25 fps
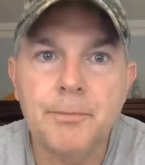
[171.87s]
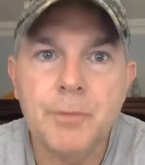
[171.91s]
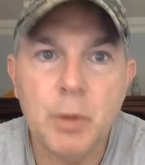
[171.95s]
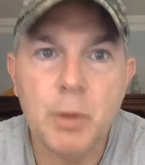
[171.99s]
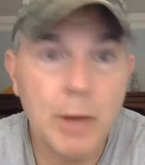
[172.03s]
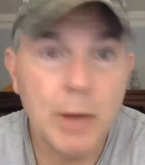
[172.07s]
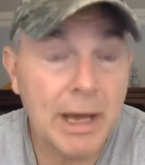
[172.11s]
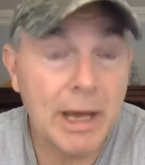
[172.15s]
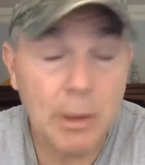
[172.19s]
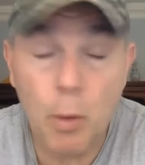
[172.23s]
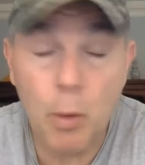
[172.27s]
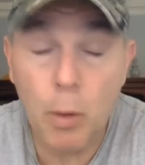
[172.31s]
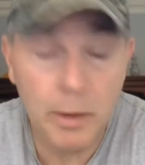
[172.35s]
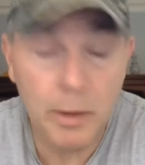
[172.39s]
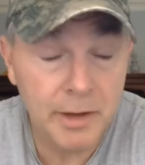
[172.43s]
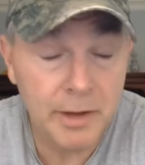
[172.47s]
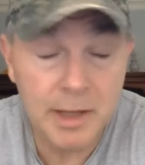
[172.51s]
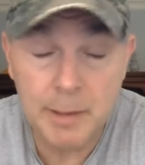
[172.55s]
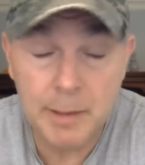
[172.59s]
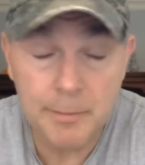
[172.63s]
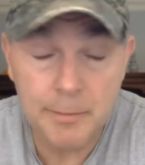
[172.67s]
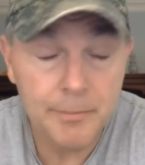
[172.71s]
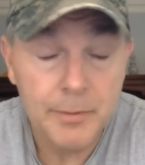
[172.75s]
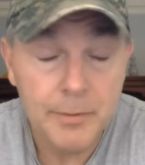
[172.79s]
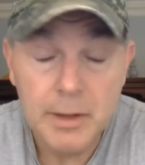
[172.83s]
You had to order
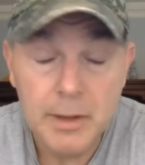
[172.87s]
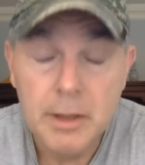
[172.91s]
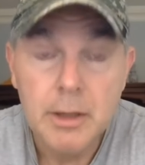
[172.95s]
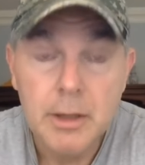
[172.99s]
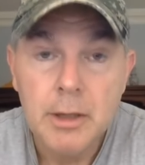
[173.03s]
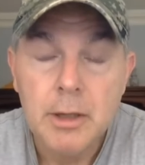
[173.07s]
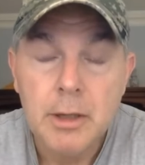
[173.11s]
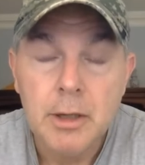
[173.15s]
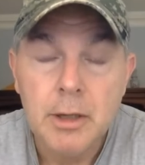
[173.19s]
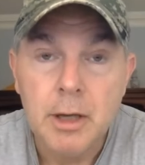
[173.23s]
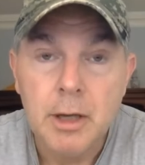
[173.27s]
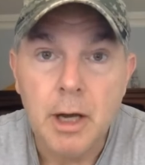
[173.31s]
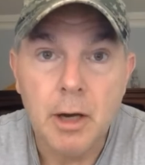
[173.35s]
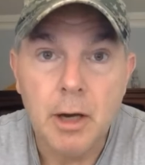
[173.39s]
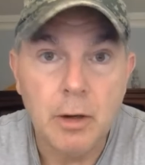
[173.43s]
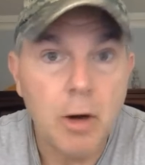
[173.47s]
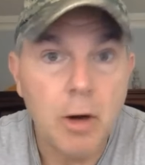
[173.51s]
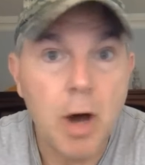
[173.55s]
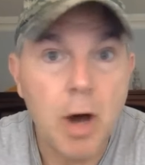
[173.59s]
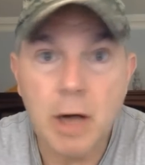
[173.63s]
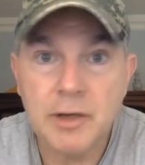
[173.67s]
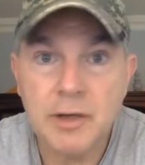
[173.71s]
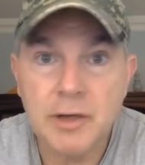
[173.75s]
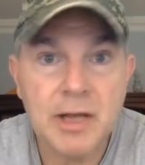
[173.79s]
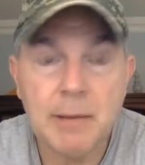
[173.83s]
them a
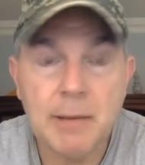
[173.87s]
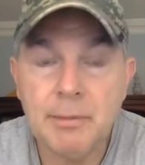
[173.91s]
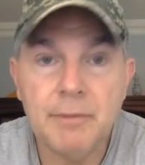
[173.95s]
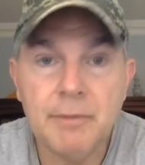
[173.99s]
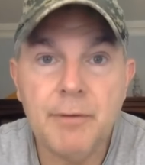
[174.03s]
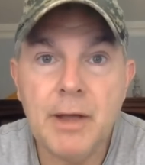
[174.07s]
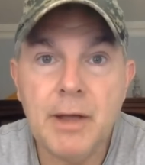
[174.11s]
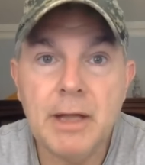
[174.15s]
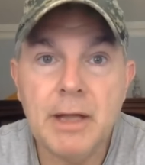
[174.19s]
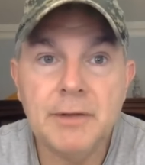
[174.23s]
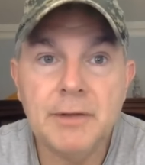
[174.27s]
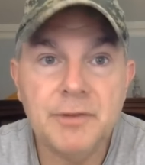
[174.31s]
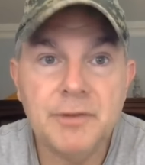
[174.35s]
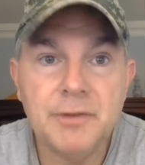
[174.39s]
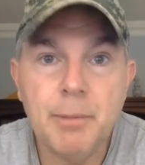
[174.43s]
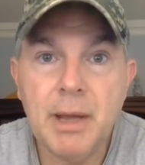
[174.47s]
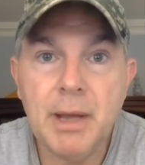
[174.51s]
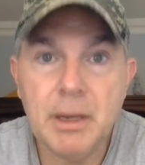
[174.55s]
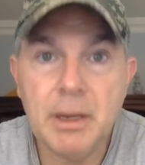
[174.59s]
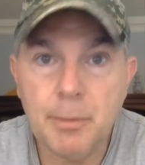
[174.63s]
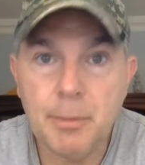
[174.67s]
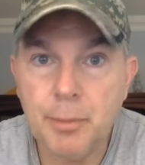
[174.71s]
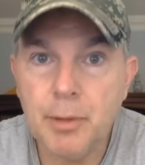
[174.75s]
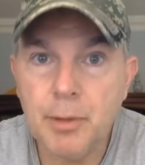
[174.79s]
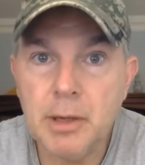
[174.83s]
long time in advance. You
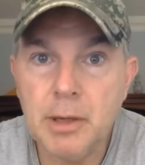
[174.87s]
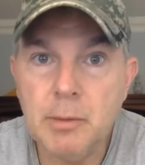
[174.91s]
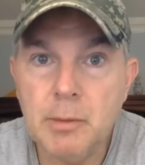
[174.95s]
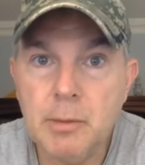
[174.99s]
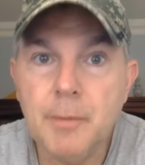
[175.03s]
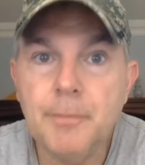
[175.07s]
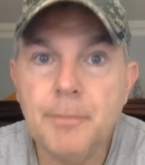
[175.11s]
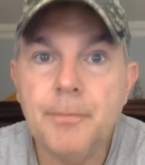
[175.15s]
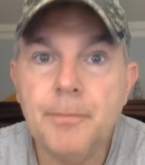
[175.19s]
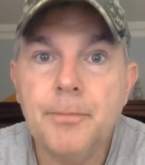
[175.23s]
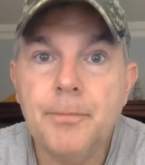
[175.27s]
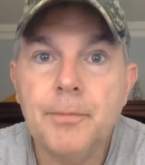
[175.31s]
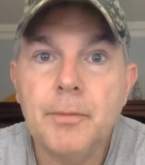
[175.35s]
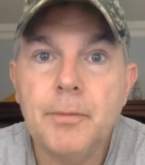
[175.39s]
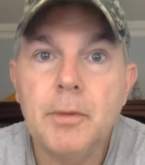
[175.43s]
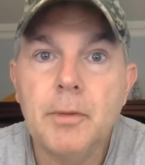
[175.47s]
paid a premium.